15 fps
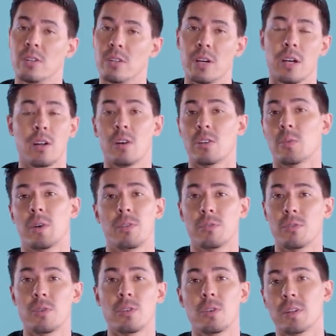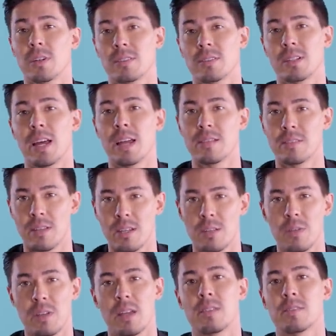could cut all the way through you in a slice, then they
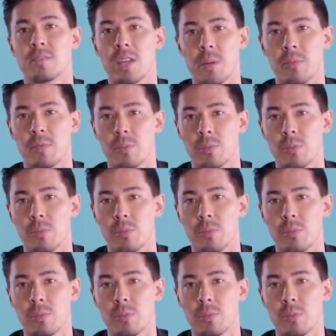would get a stamp of